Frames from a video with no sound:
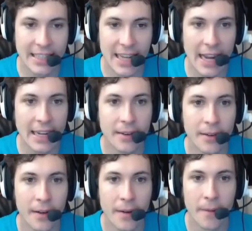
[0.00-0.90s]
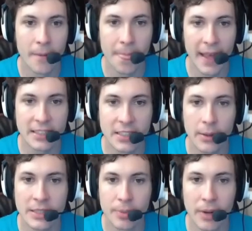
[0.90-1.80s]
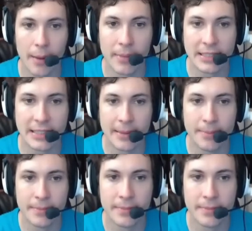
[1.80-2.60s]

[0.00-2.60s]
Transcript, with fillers: dang it. That's always the problem, isn't it?